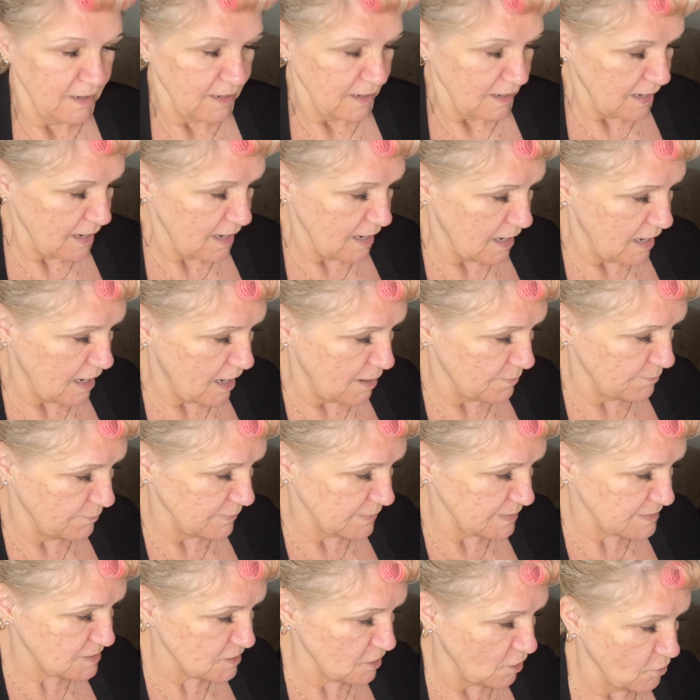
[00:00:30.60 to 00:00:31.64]
Um,
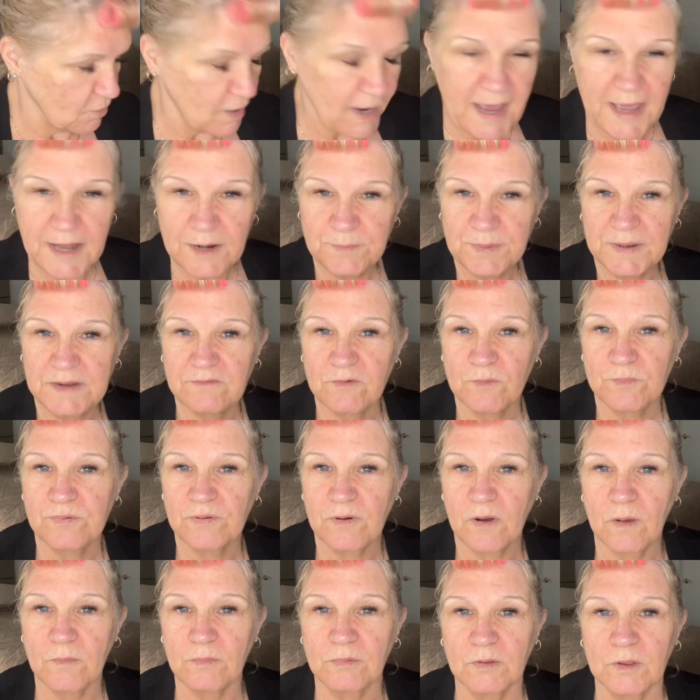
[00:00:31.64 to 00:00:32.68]
so I had a bit of a
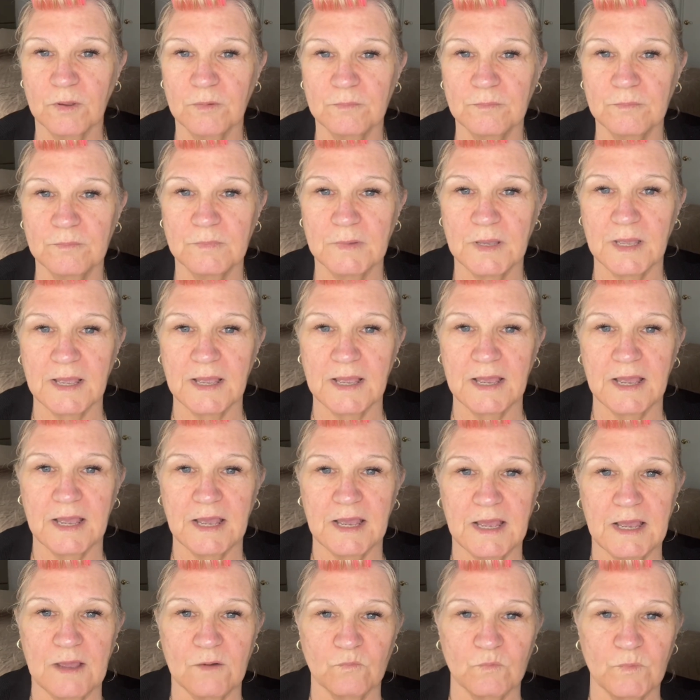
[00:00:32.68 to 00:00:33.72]
problem
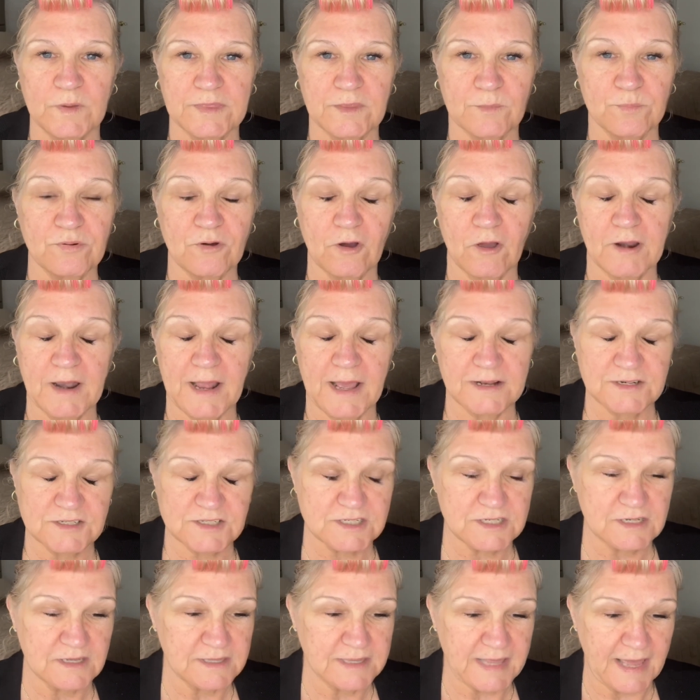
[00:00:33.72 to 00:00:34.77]
uh, with a
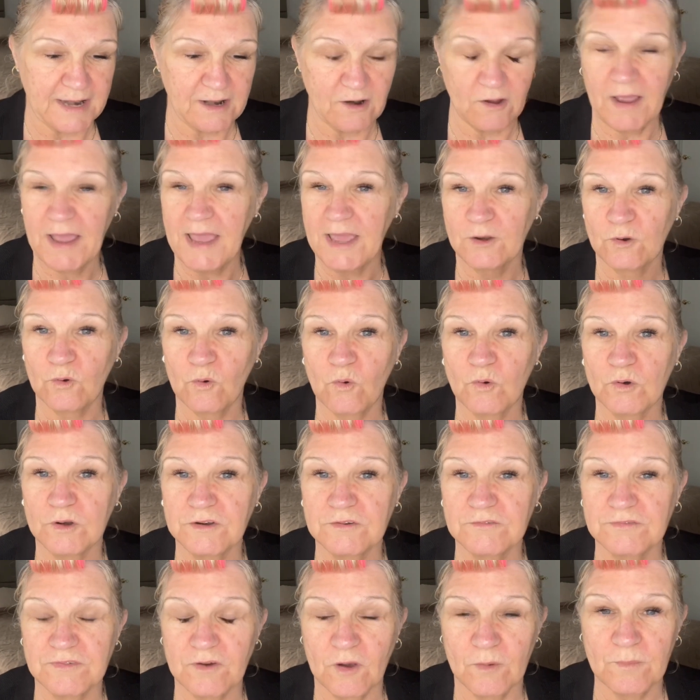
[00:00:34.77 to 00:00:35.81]
product that I had ordered
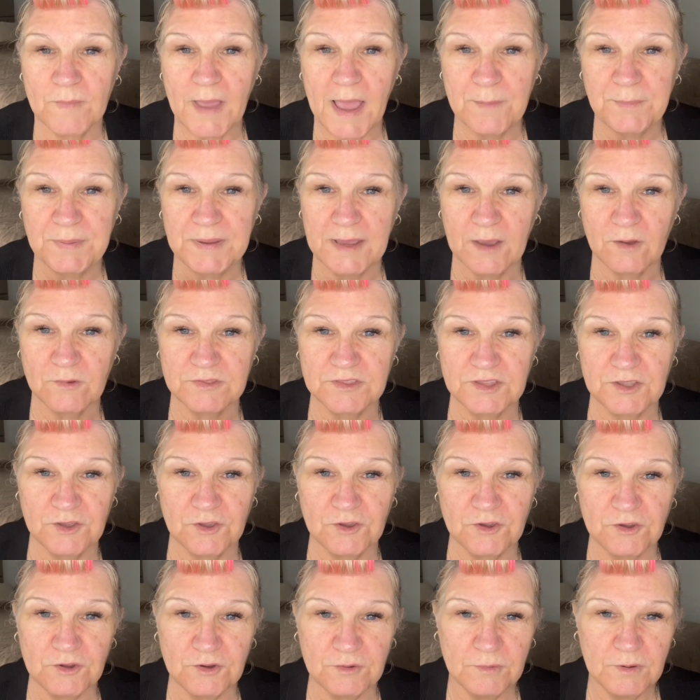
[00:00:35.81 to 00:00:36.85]
from Happy Healthy
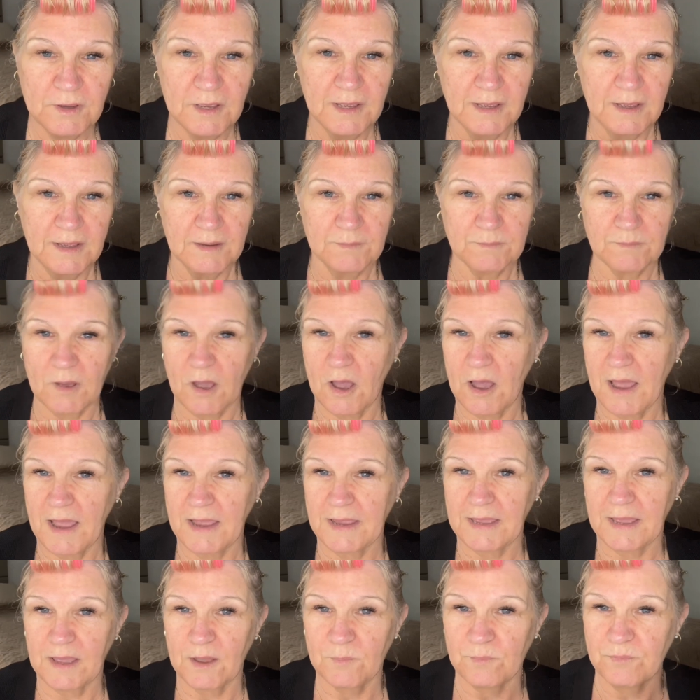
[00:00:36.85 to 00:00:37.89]
You, my
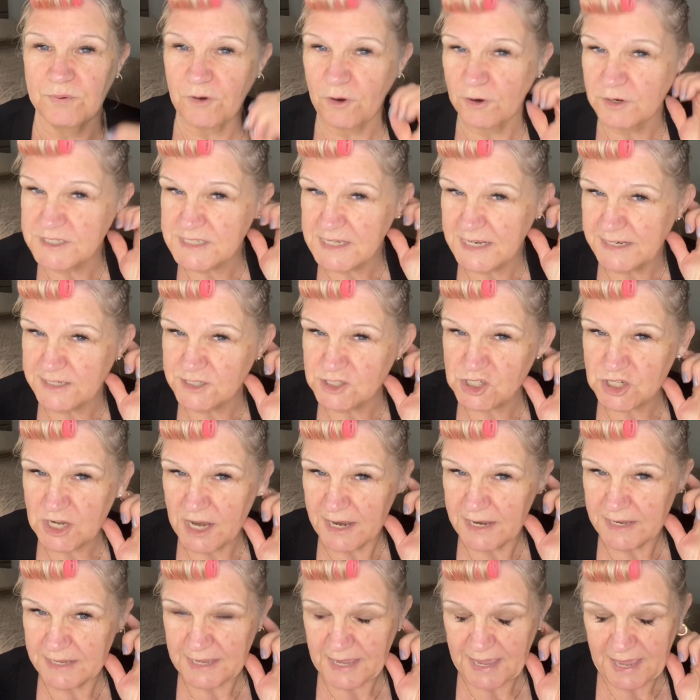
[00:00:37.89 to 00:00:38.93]
uh, protein
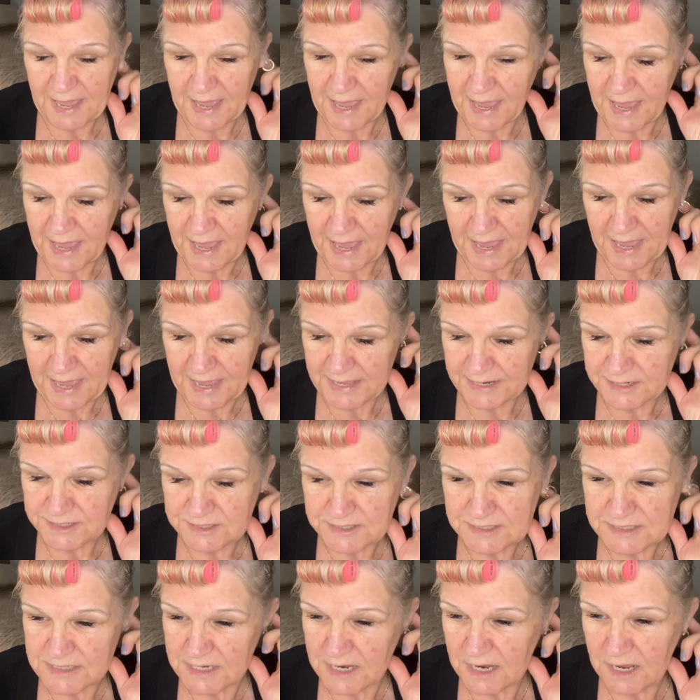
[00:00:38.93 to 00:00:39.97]
shake,
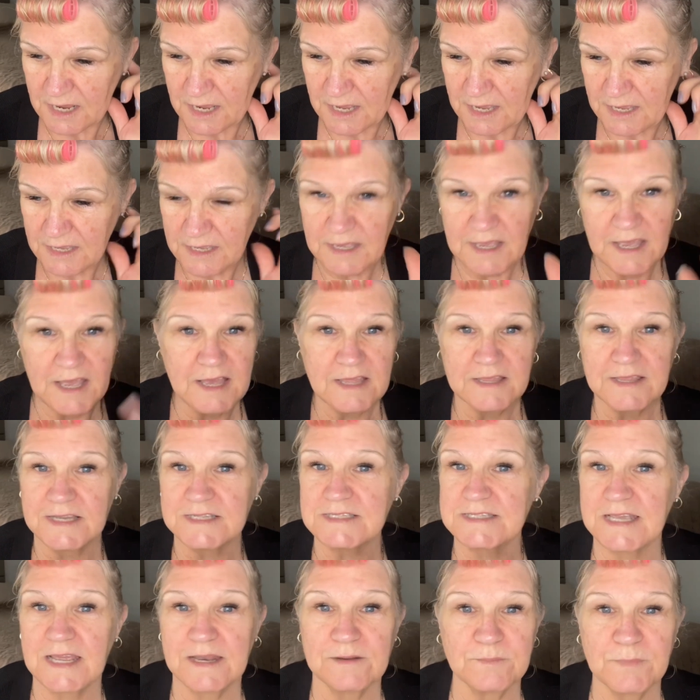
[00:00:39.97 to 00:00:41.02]
and uh, they
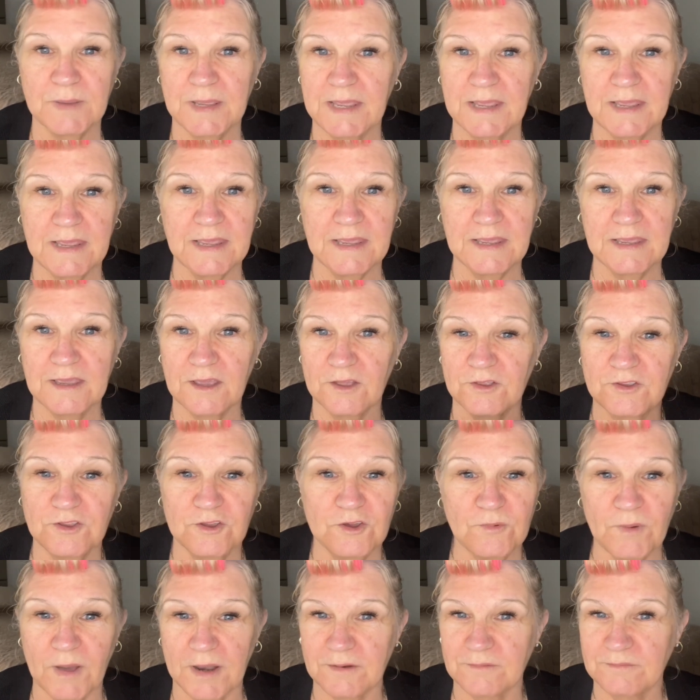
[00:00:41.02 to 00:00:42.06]
sent me a new
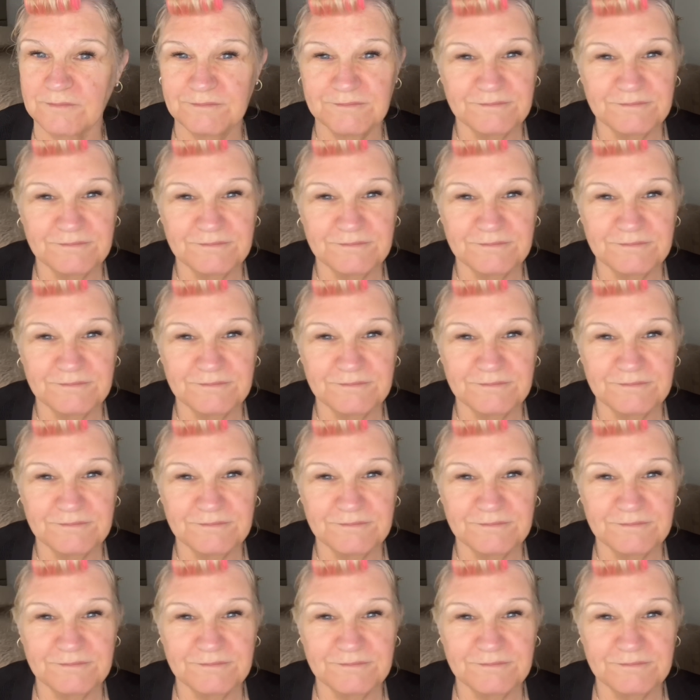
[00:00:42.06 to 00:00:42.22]
one.